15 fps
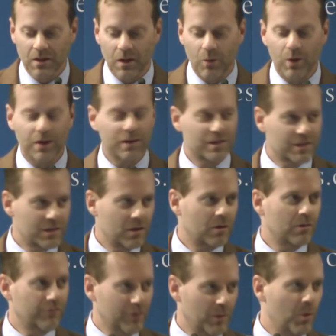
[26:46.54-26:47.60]
And we can
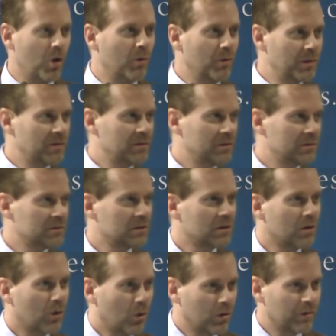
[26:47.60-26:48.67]
still, for the moment,
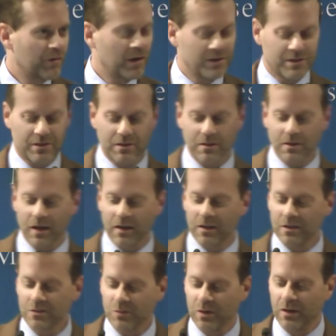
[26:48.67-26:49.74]
hold events like
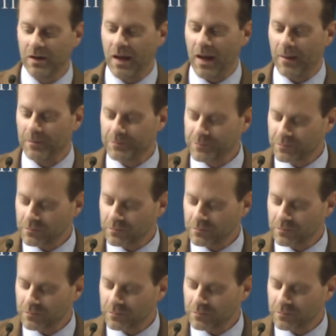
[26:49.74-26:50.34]
this one today.